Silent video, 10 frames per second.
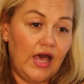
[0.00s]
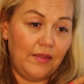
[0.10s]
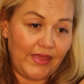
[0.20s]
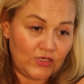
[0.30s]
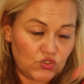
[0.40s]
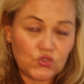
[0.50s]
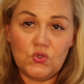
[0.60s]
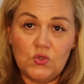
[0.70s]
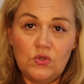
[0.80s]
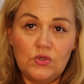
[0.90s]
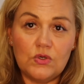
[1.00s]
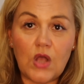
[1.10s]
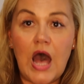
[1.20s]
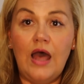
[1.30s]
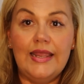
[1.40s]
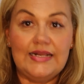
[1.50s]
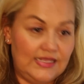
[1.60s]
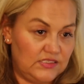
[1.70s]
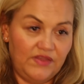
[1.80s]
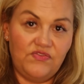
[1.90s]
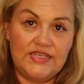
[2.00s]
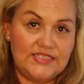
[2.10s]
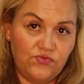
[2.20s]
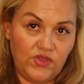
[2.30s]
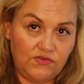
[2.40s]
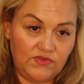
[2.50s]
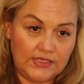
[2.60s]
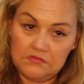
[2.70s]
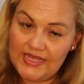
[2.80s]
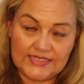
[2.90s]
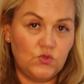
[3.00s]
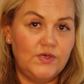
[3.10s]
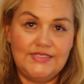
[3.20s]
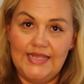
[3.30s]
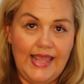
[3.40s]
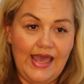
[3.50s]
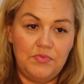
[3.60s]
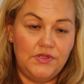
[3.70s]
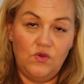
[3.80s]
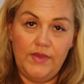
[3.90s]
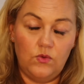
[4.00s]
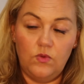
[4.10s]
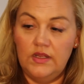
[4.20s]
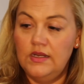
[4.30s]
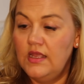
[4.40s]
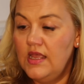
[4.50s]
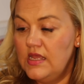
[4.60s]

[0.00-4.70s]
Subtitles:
I make sure I cleanse my face every evening. That's always going to happen no matter what.